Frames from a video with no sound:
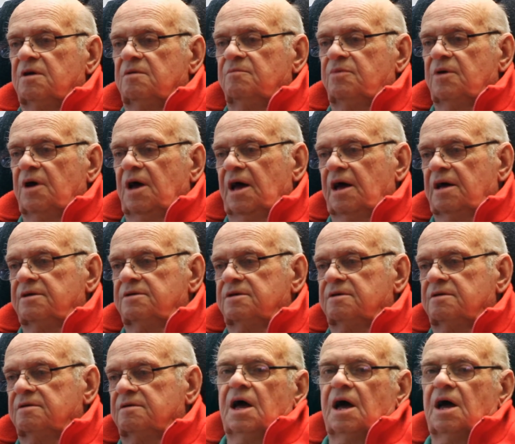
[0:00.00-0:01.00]
and Pat.
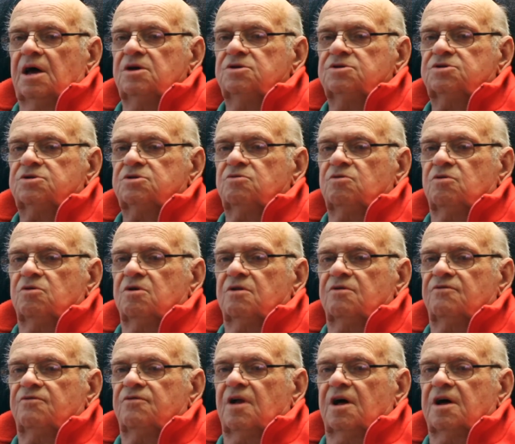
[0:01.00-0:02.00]
I used to go to
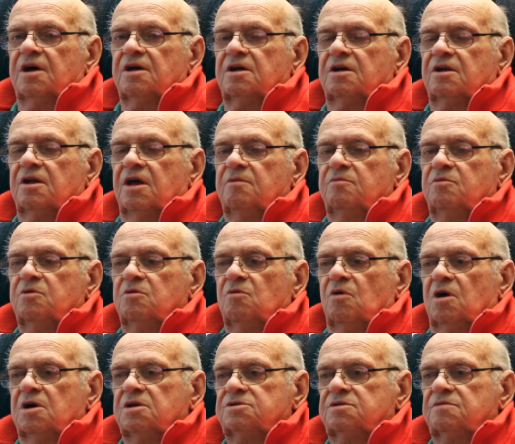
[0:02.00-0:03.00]
the flying club and
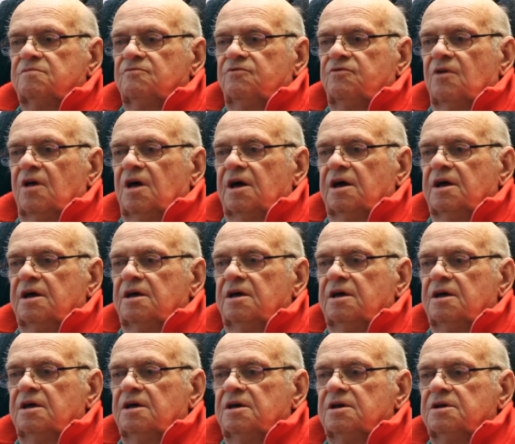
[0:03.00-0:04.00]
watch them fly,
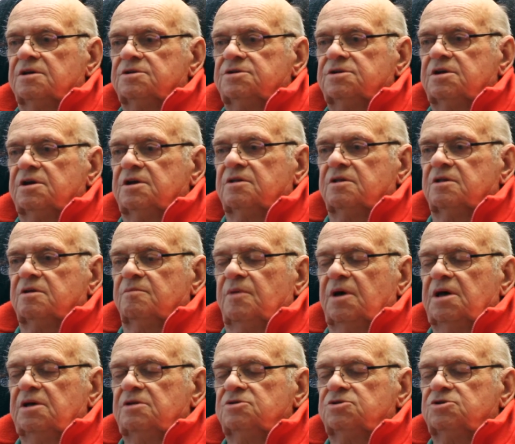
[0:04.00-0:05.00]
sit on the
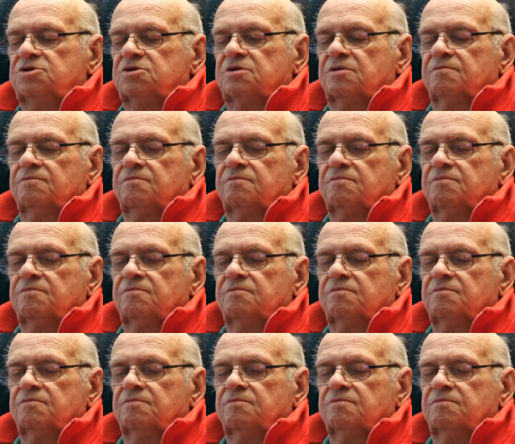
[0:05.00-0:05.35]
bench.